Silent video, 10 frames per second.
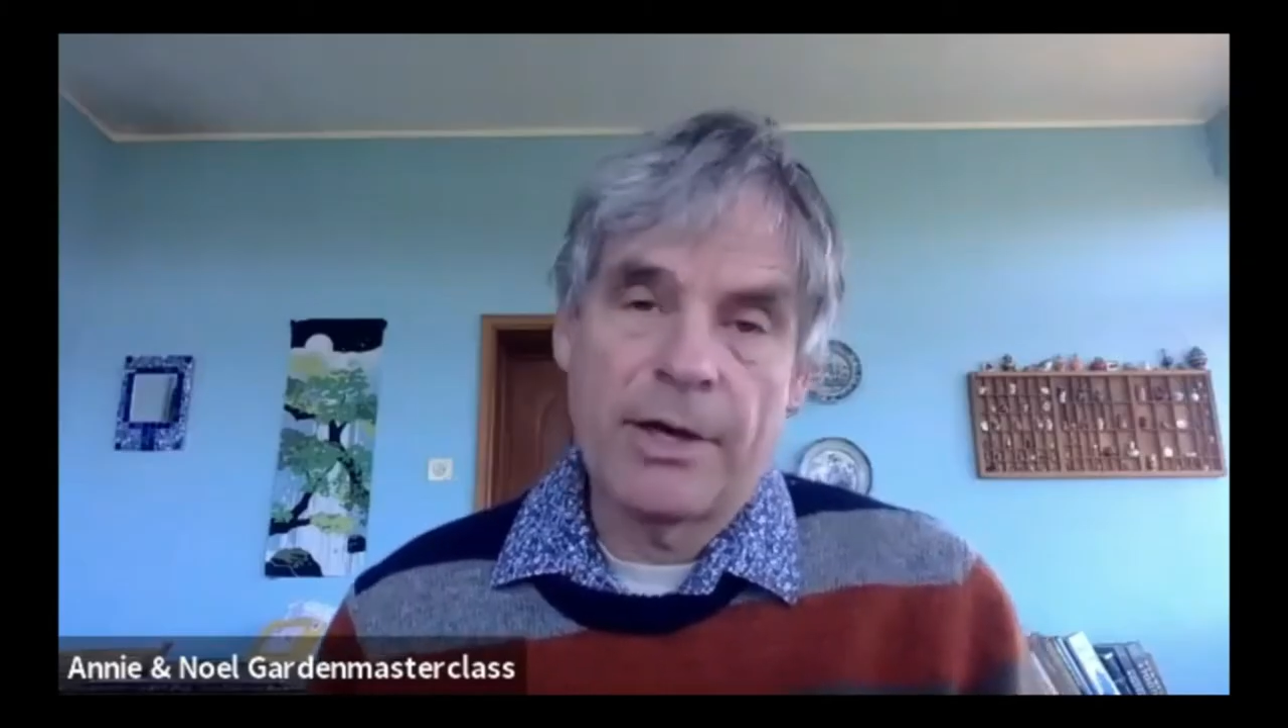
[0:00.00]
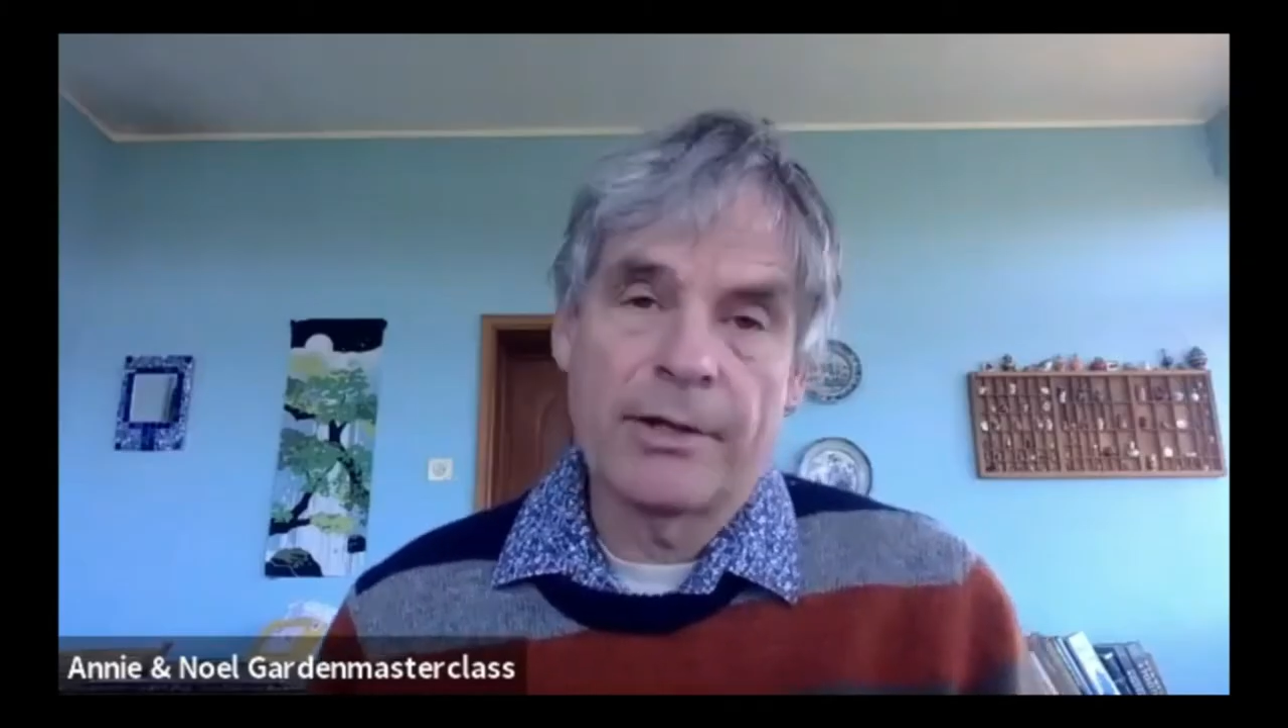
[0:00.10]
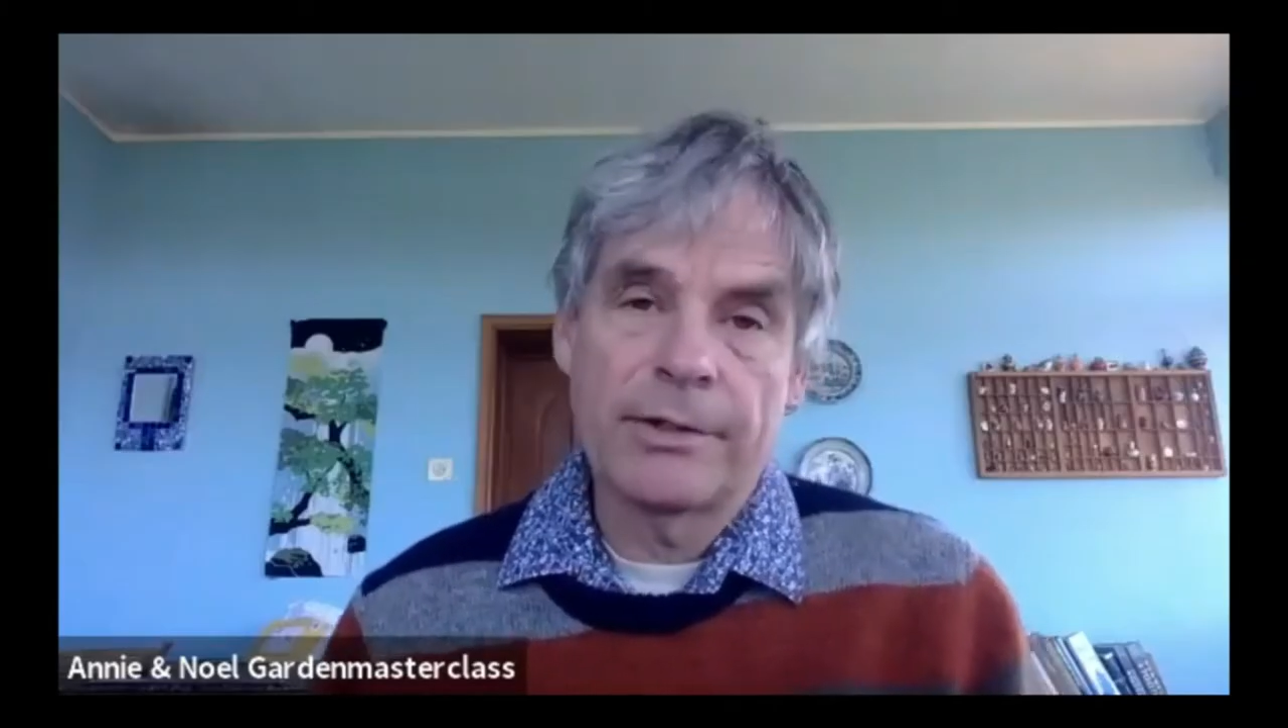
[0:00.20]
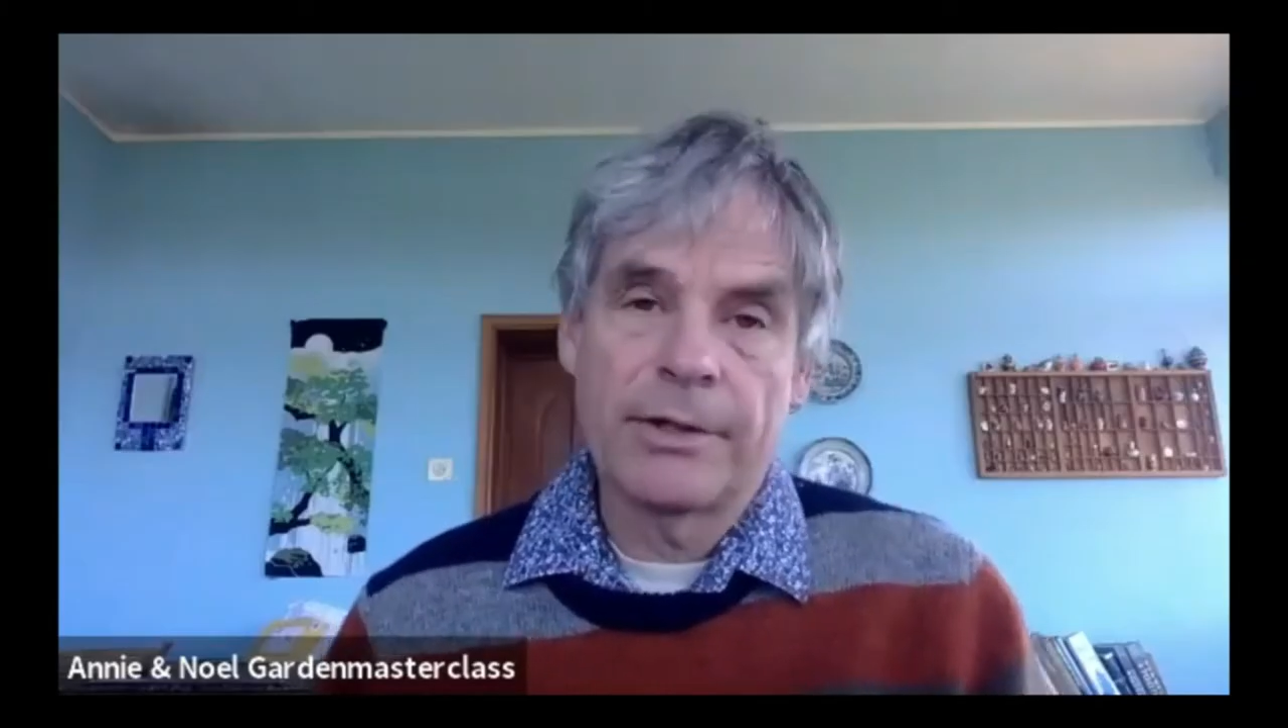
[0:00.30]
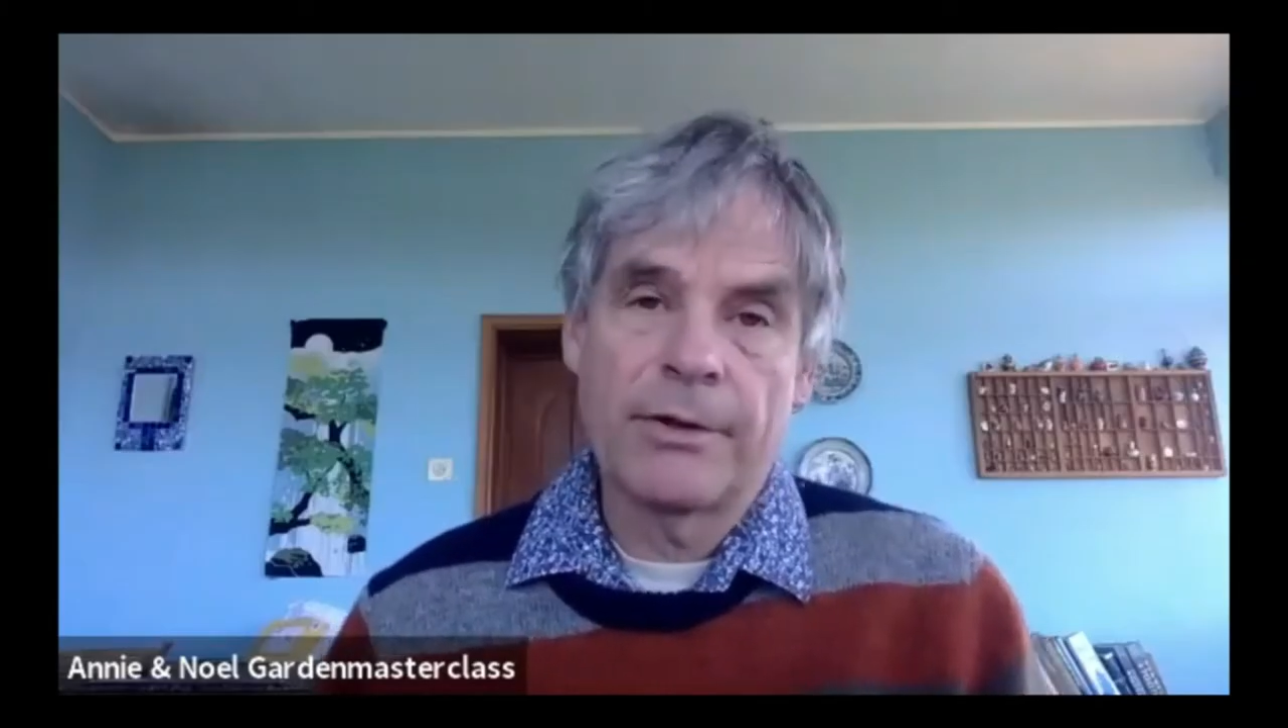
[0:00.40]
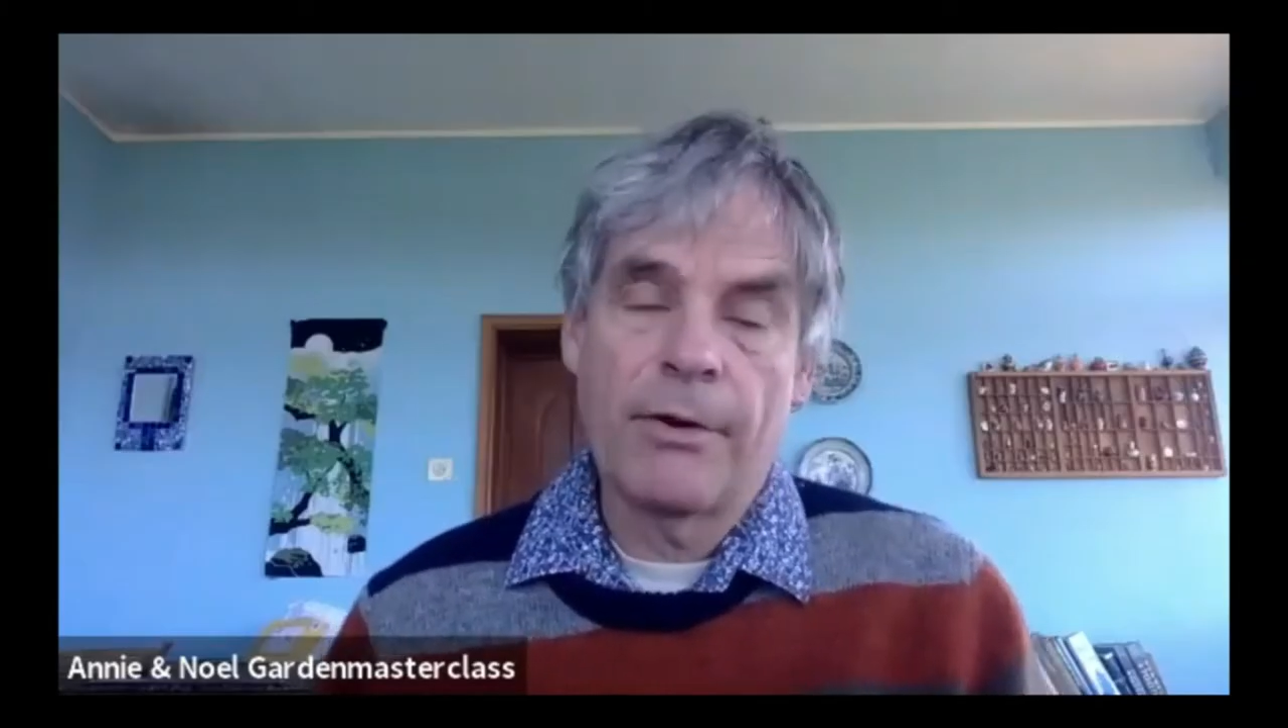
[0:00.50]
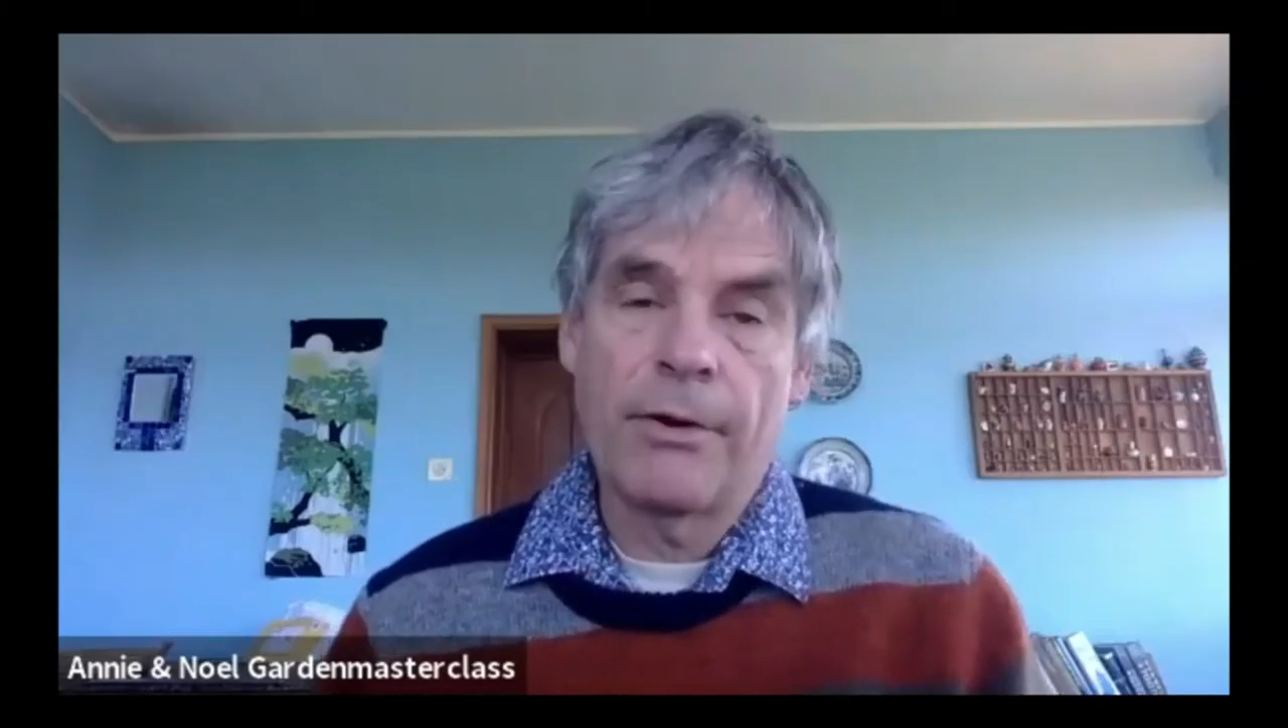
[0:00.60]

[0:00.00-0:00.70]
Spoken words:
gardener